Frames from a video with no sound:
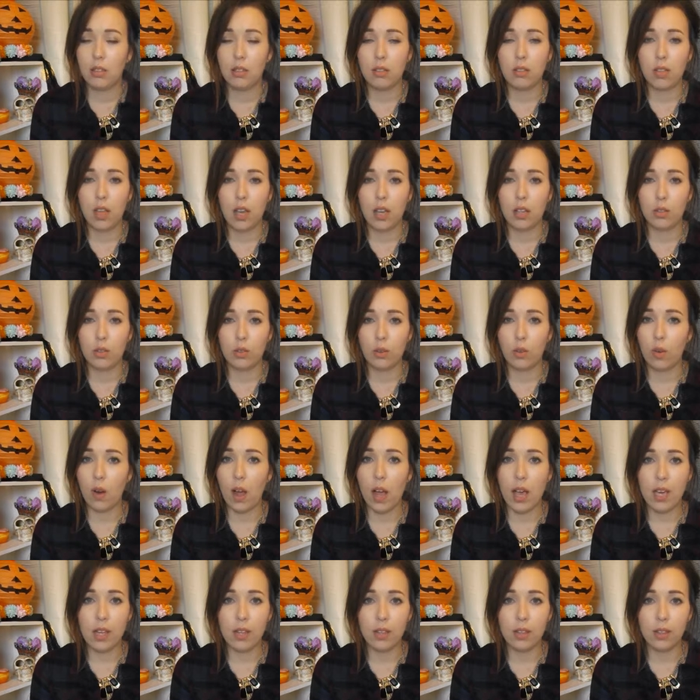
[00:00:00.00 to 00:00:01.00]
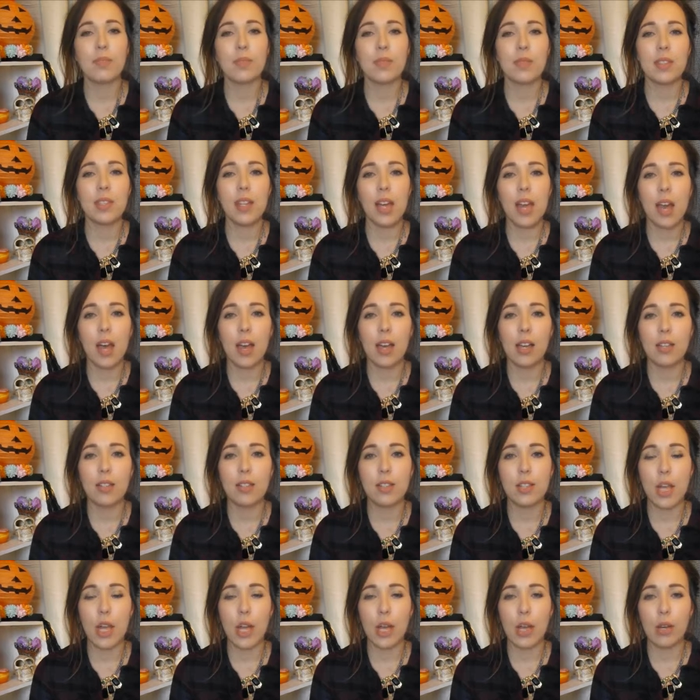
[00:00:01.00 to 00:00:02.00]
that's all right. Yeah,
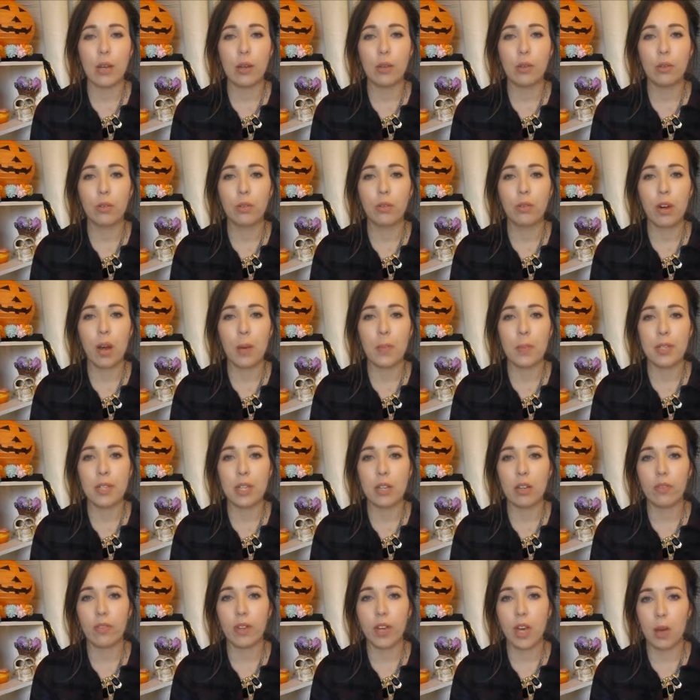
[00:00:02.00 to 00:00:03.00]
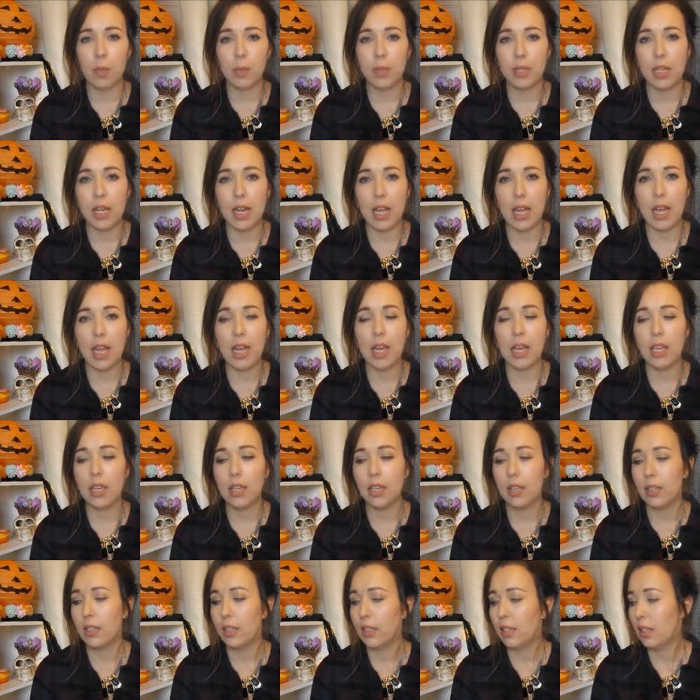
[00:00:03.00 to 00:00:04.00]
so grab yourself a cup of tea.
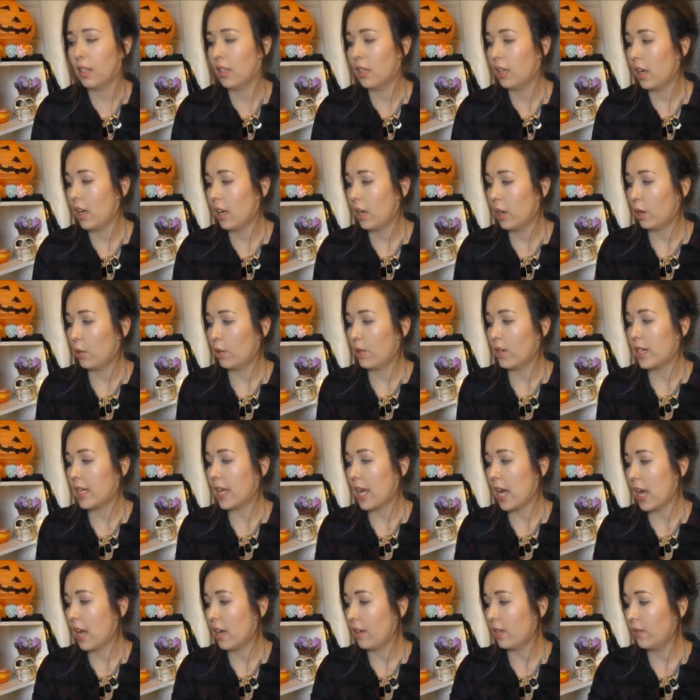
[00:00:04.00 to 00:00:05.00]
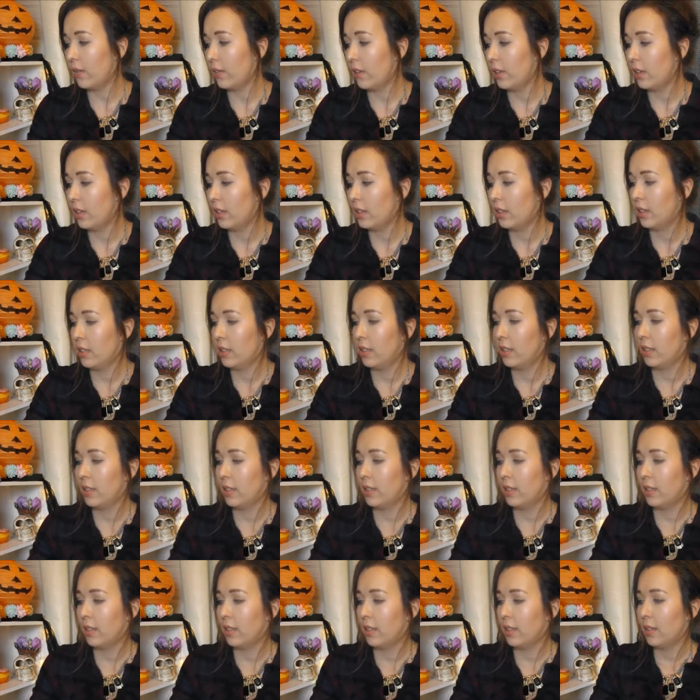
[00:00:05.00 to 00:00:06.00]
I already have.
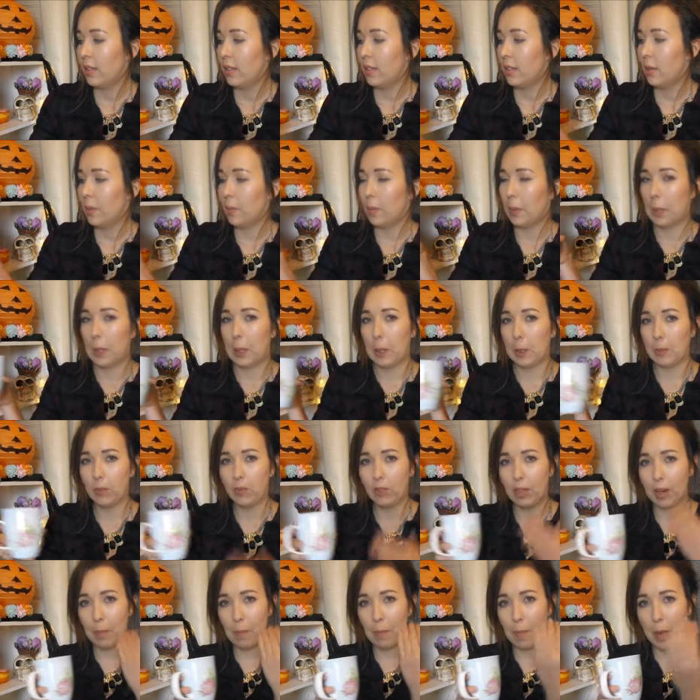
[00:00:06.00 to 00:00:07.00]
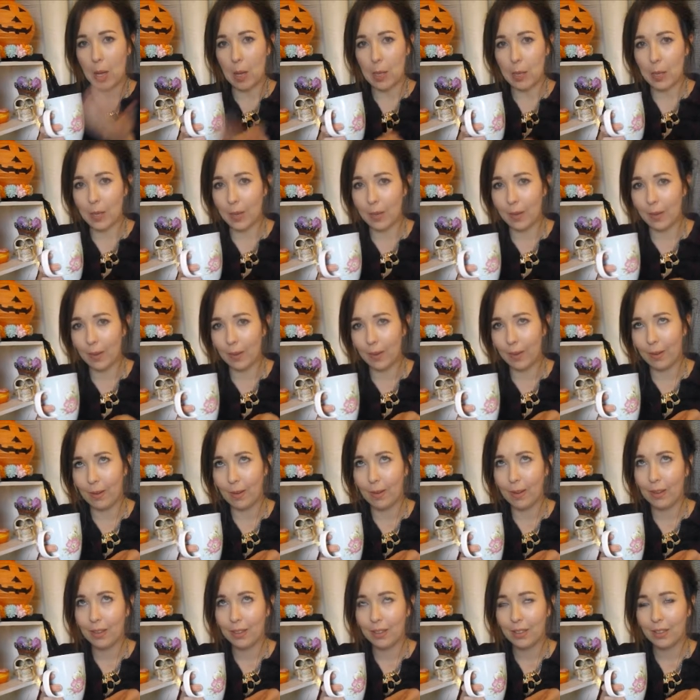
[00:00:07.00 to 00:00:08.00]
A lovely mug.
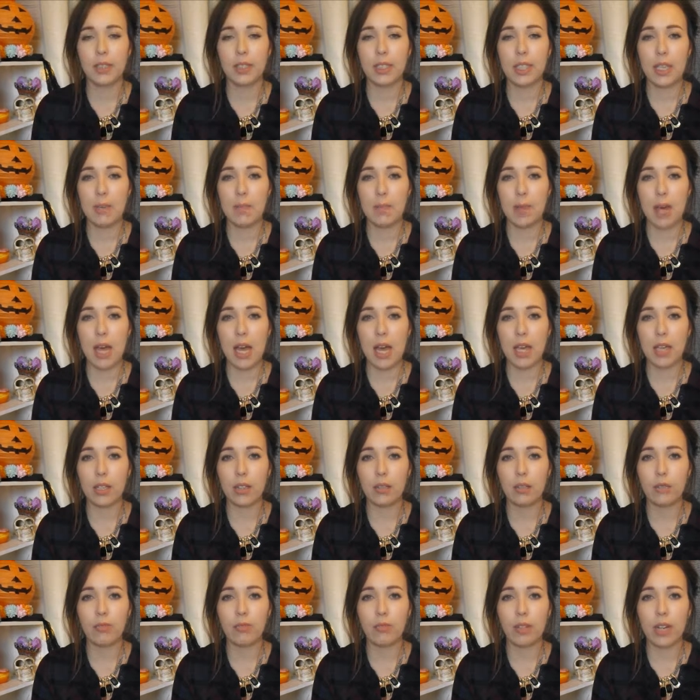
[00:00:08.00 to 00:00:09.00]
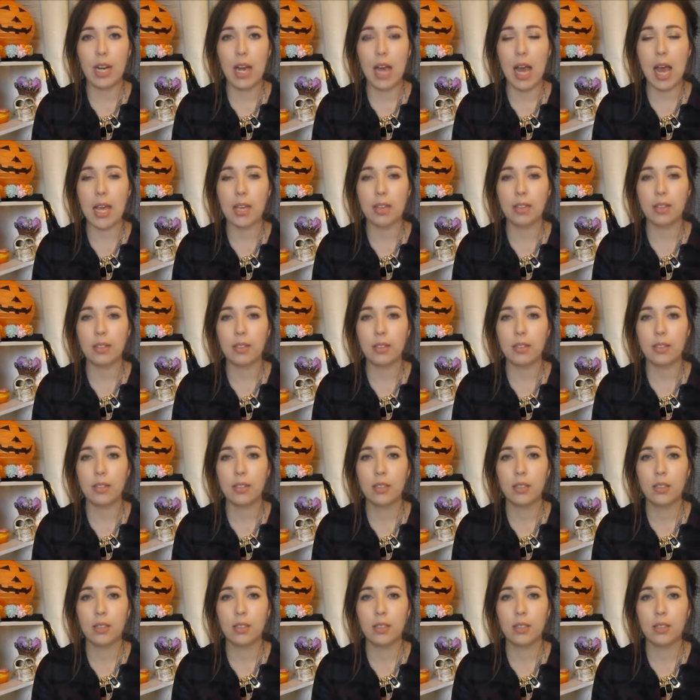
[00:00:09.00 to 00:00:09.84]
Sit back, relax,